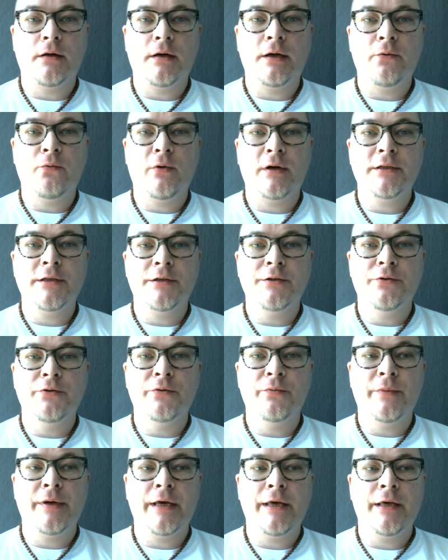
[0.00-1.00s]
I wanted to
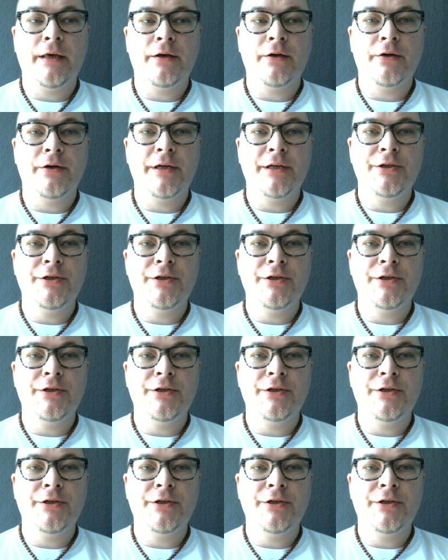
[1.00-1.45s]
make a